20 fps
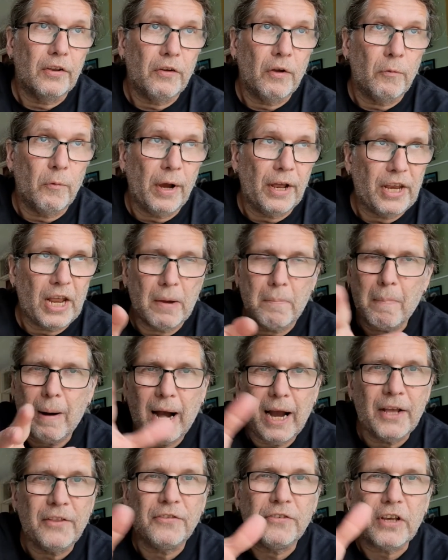where their
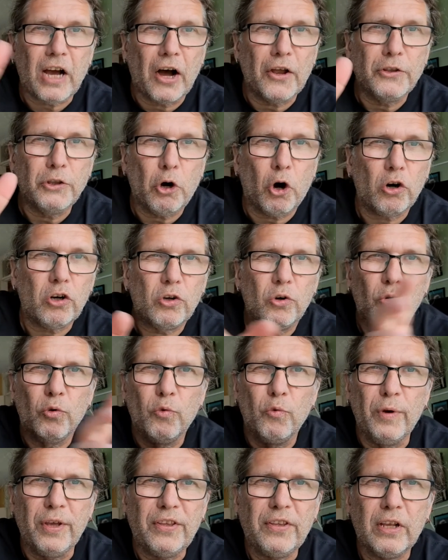minds are not
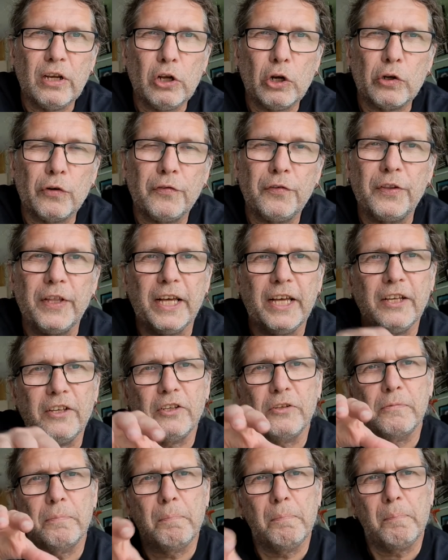with a lot of
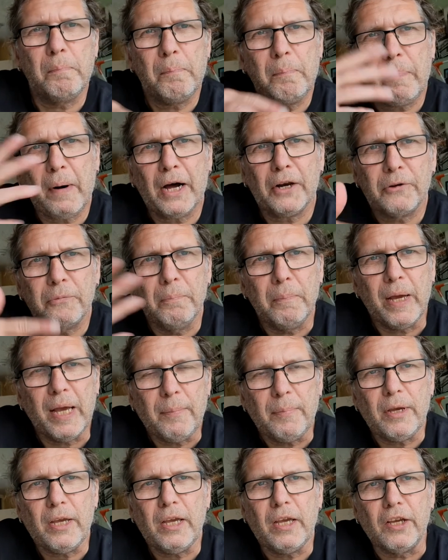things, but
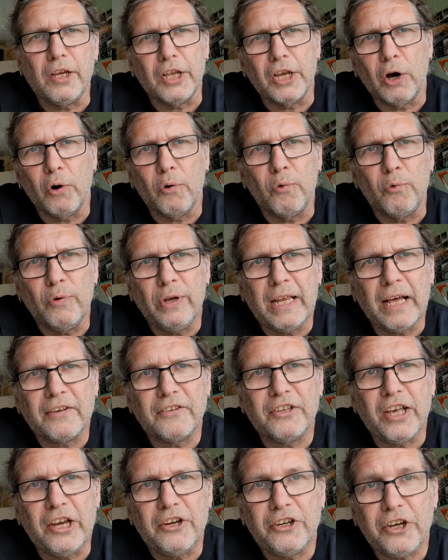maybe,
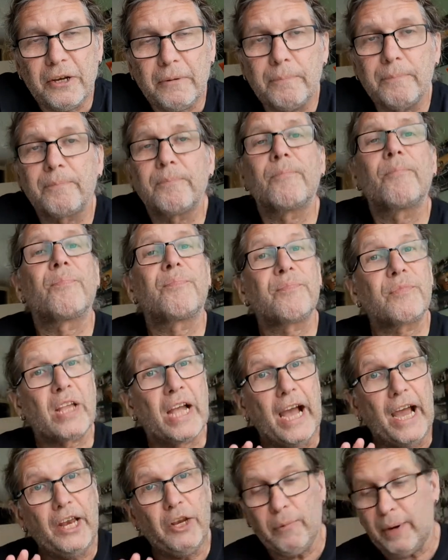relaxation.
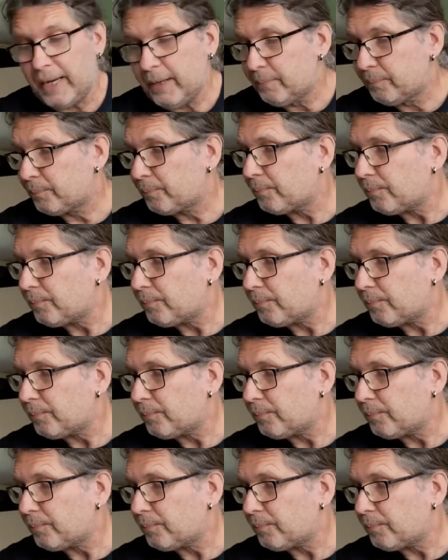Anyway,